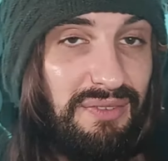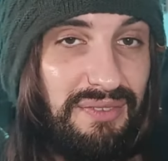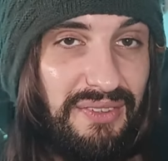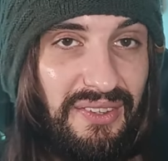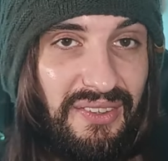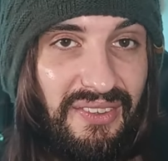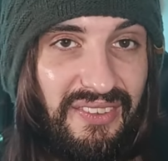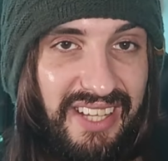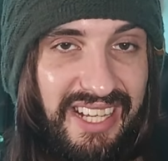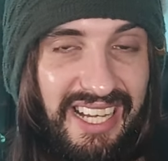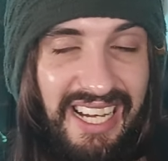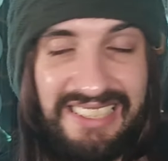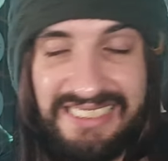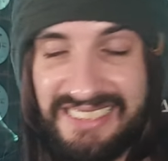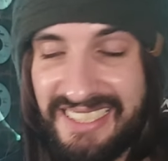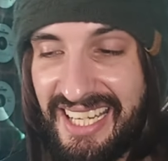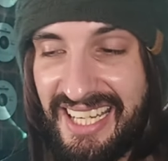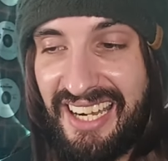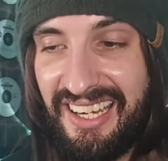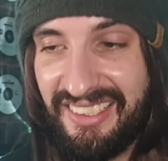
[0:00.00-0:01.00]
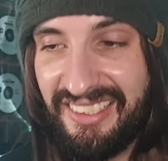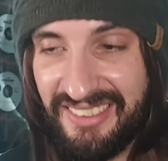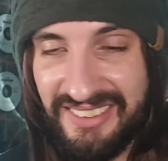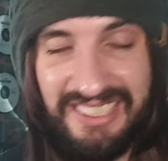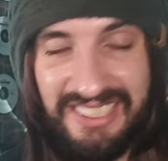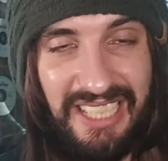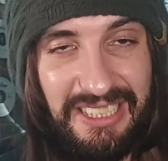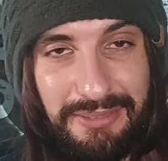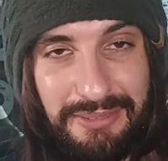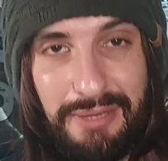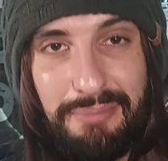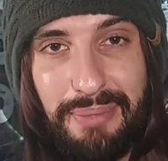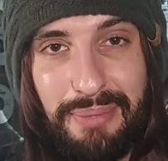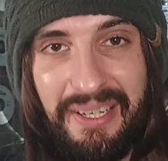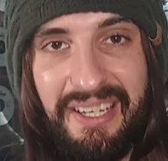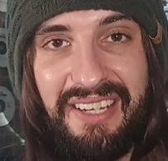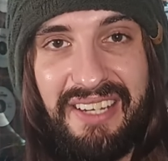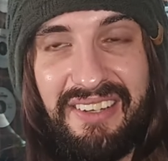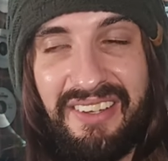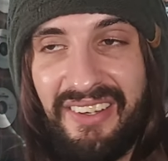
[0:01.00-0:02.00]
overall, the cast of characters has been
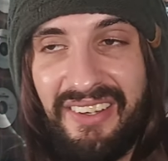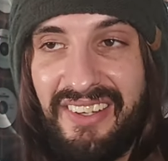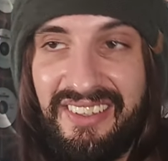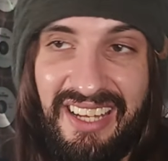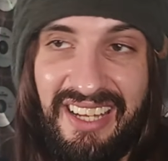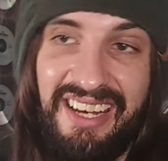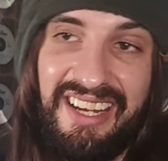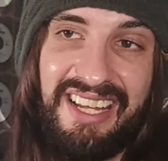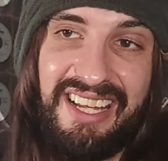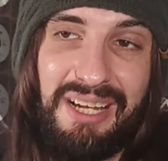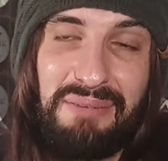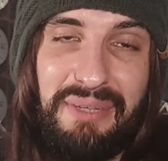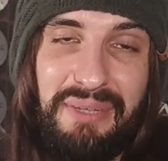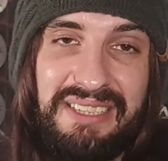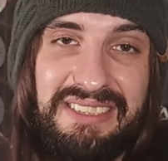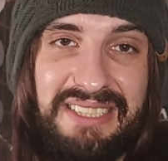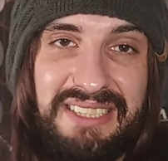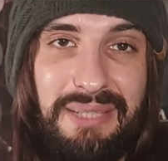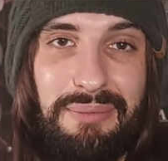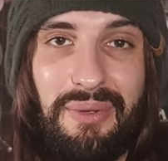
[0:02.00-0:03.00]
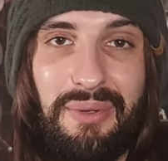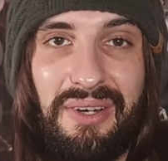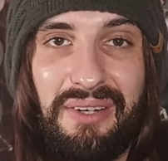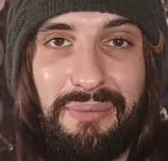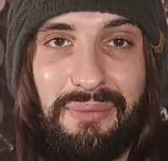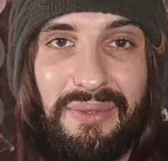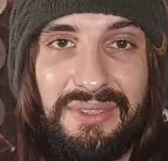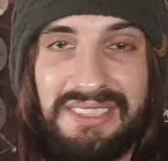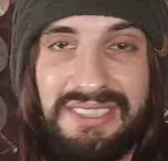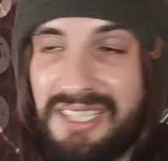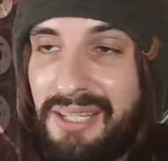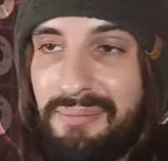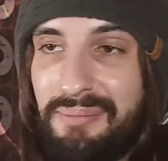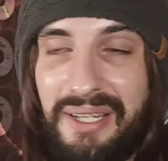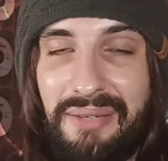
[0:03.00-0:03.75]
pretty good, and I can't wait to see what ones come